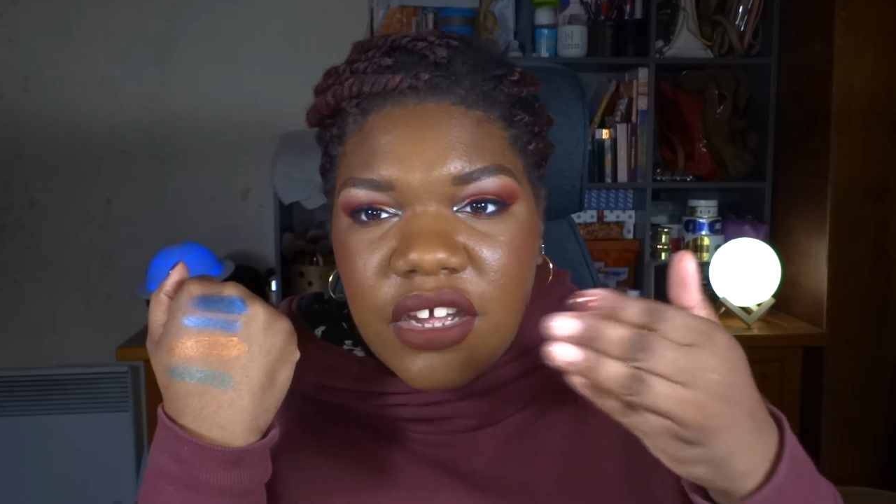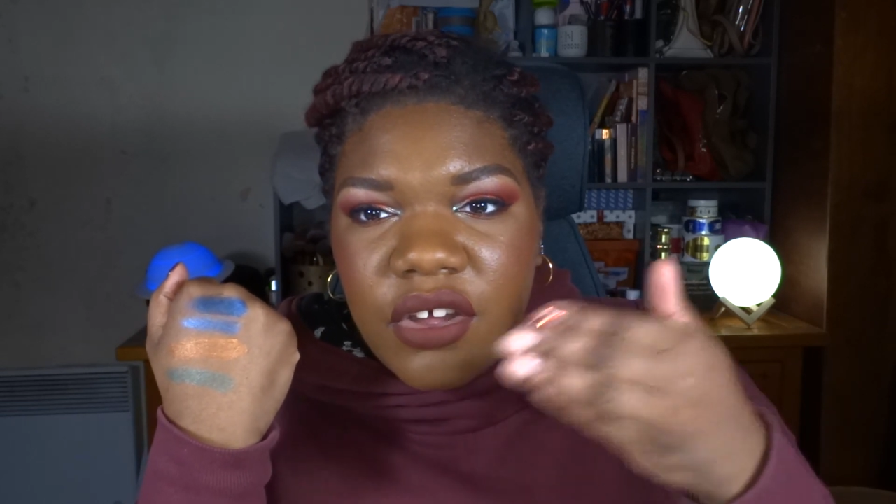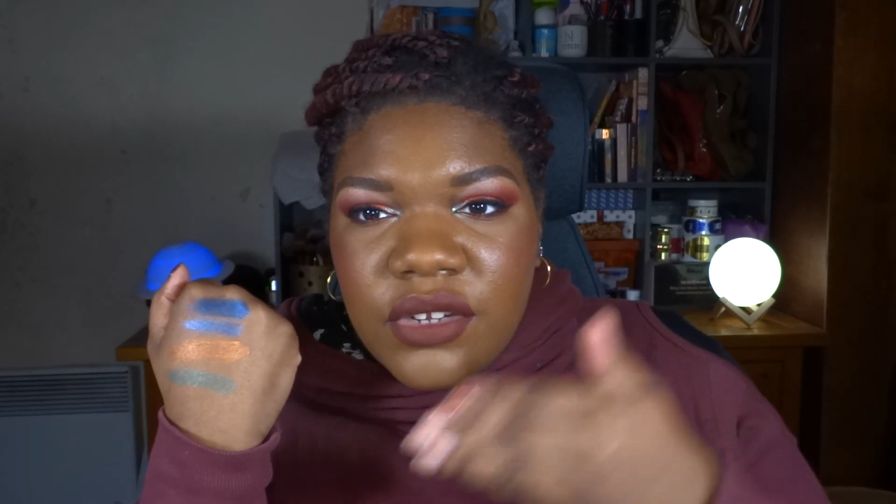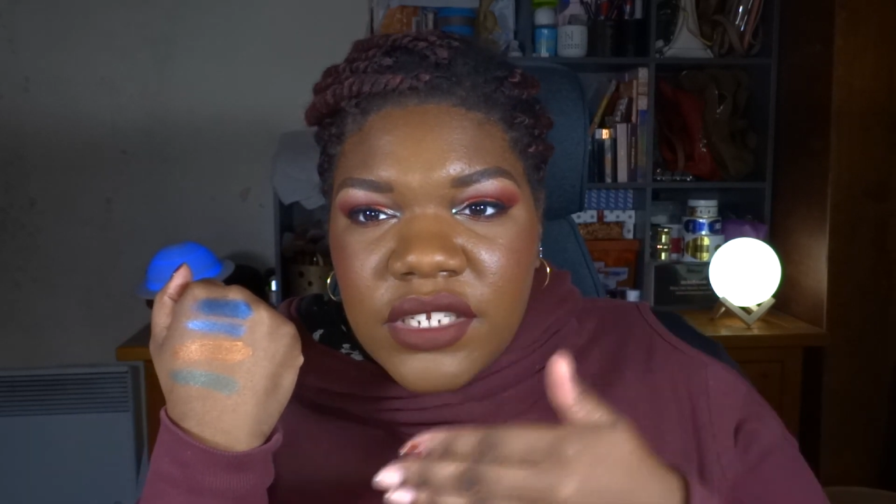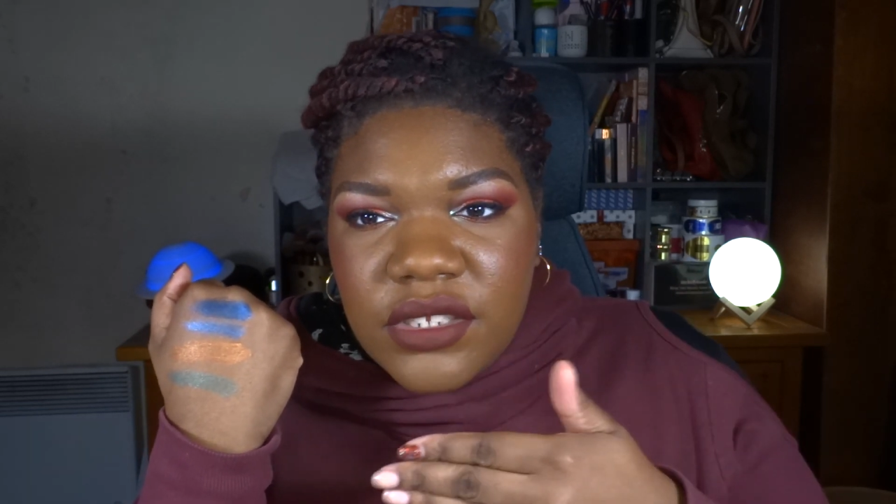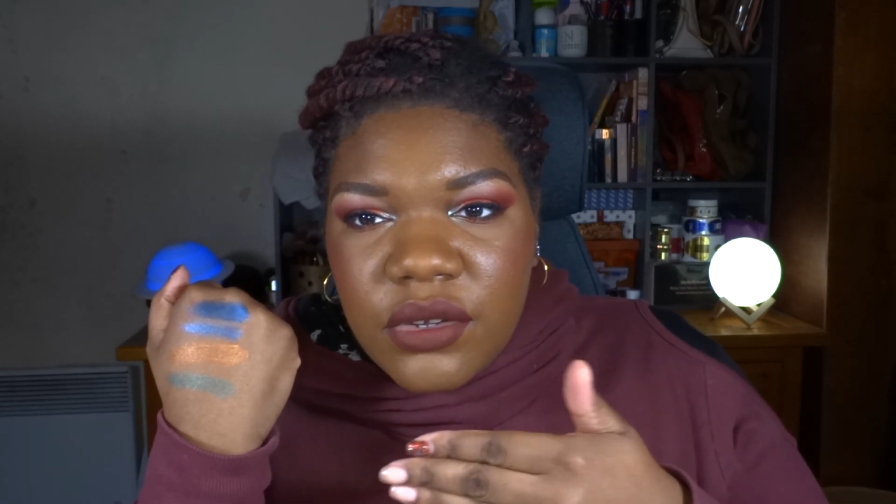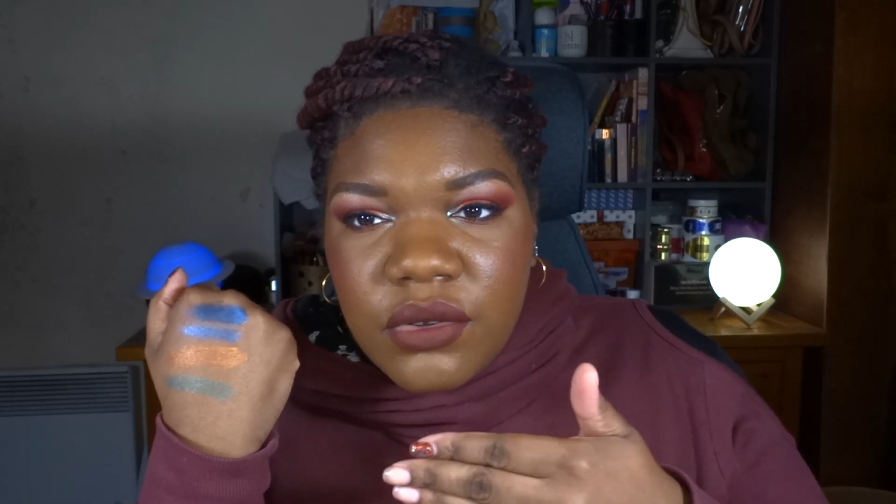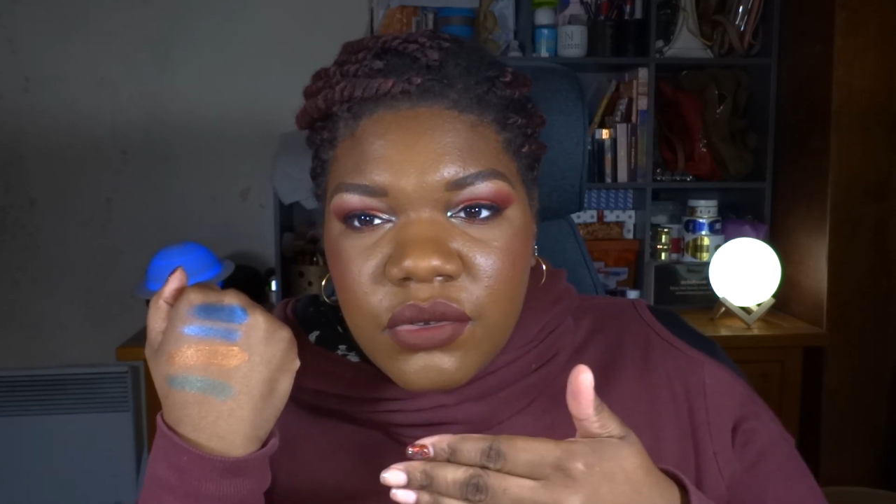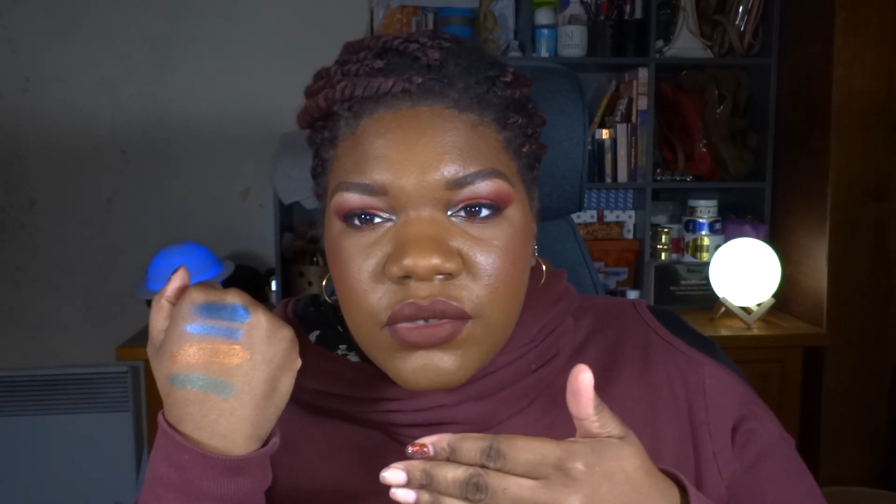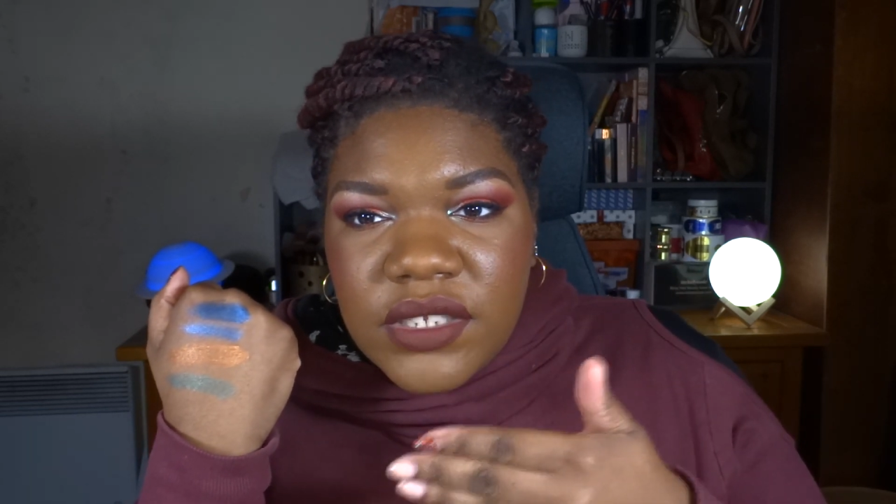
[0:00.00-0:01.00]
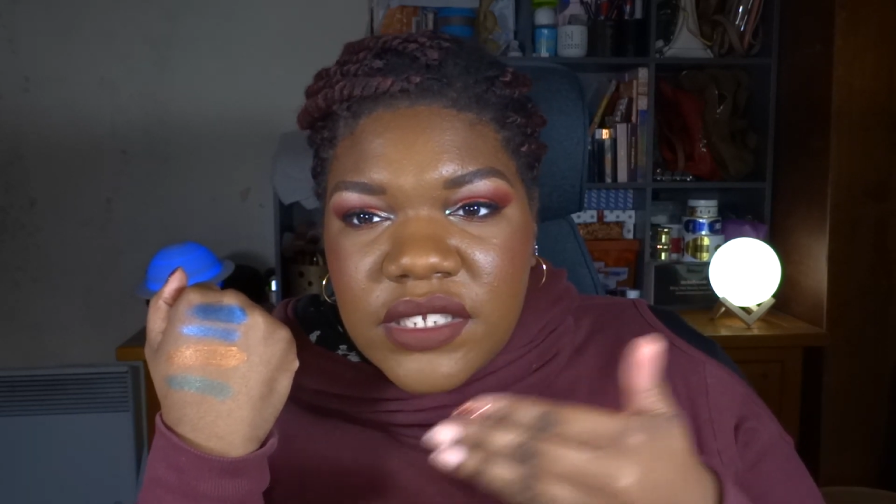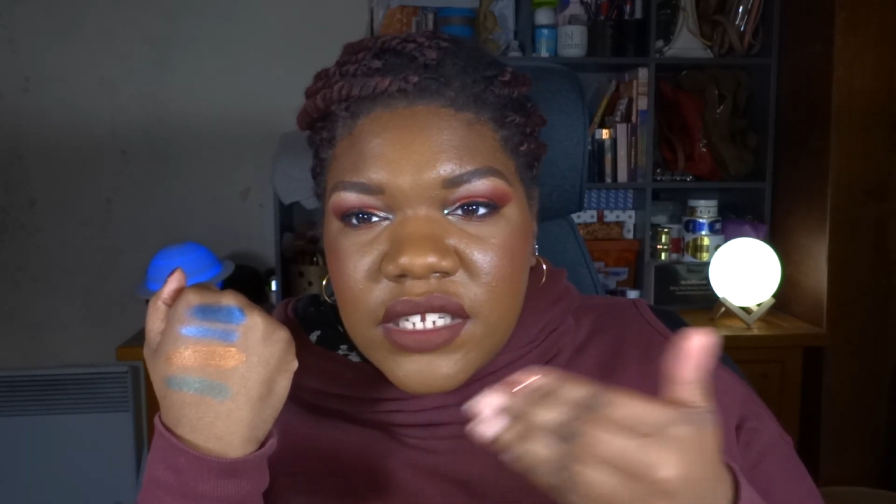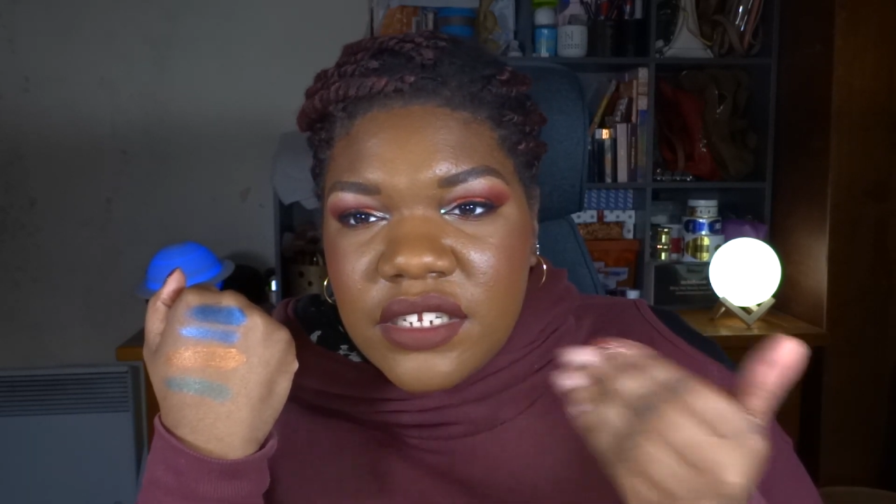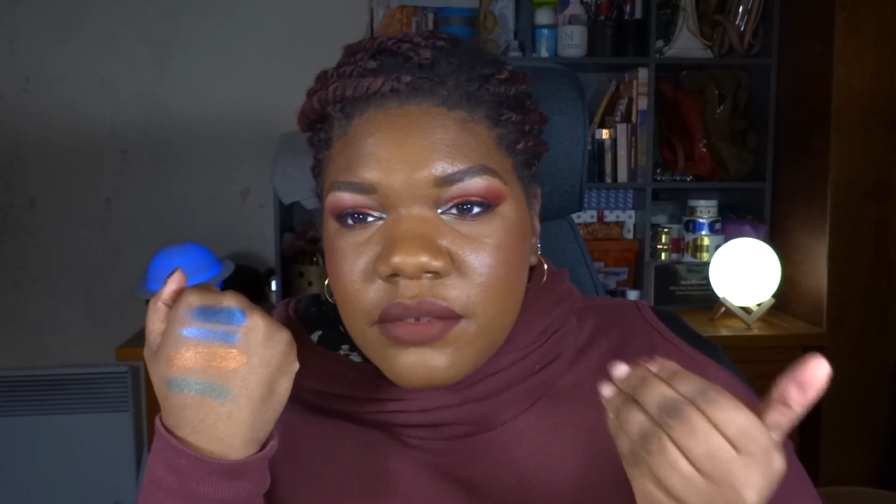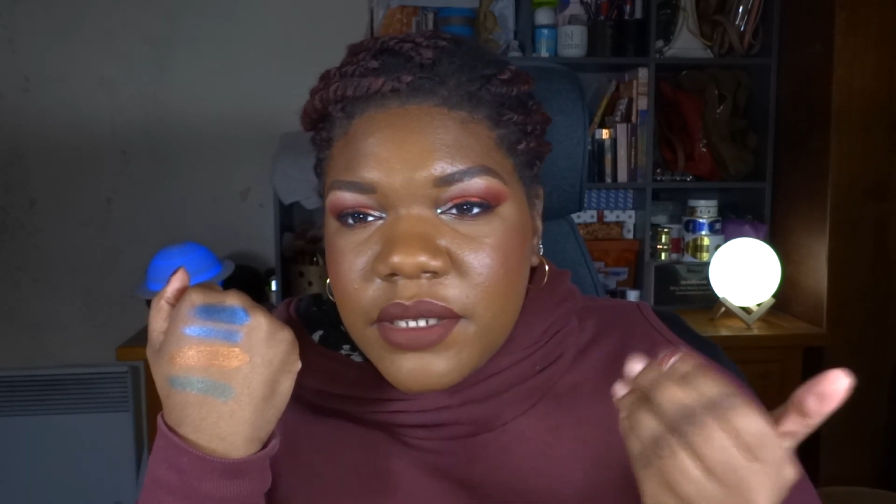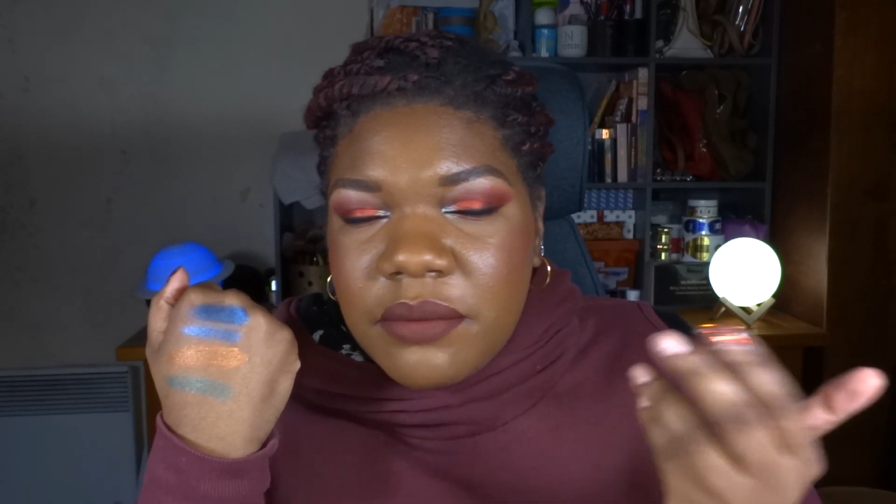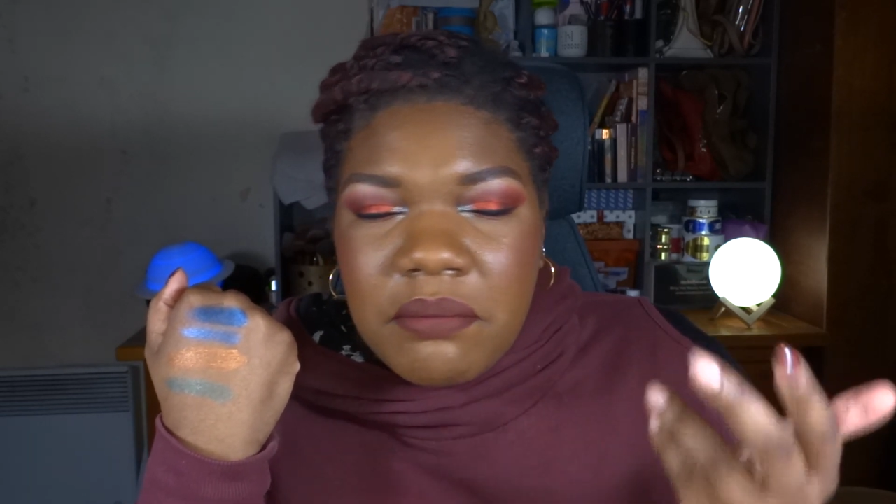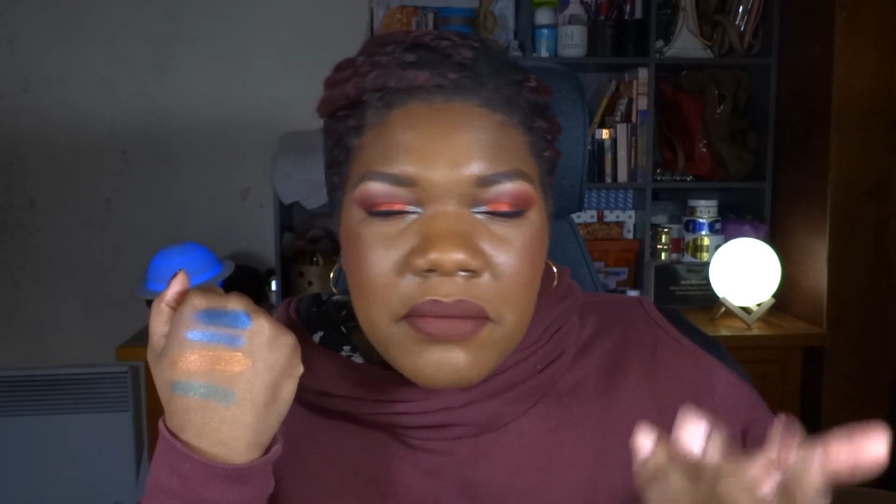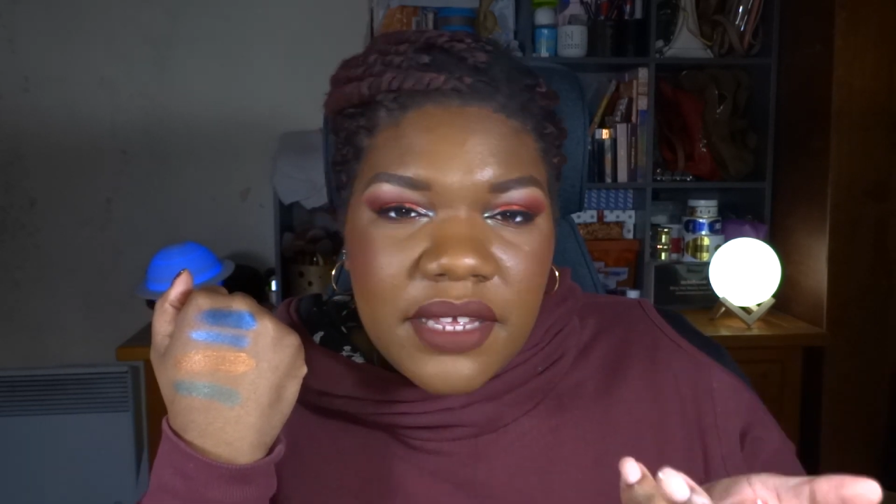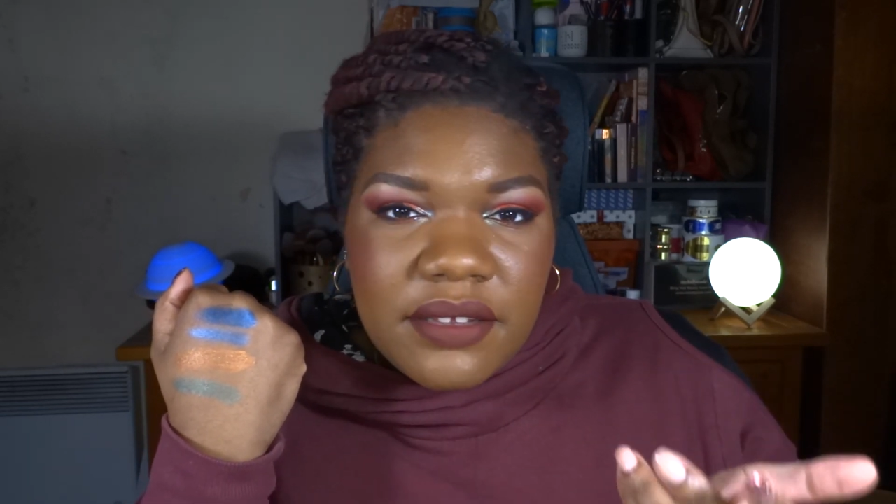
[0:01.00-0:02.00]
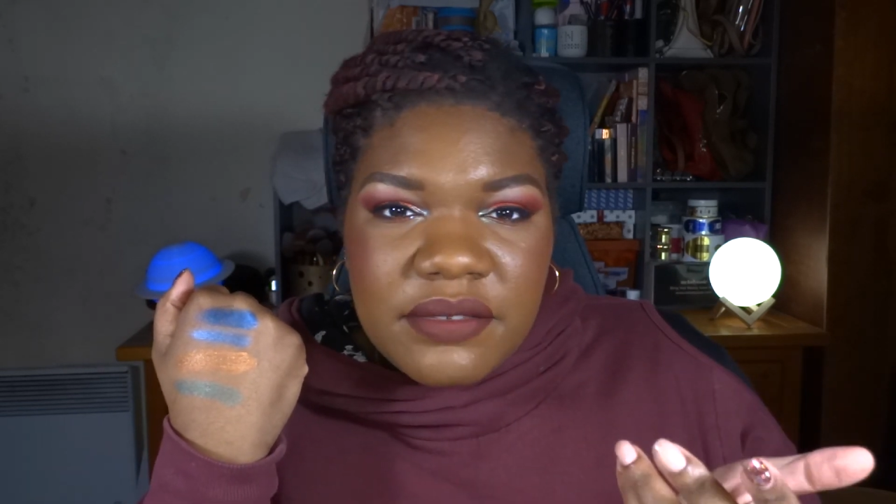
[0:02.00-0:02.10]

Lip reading: On its own, it's a little bit meh,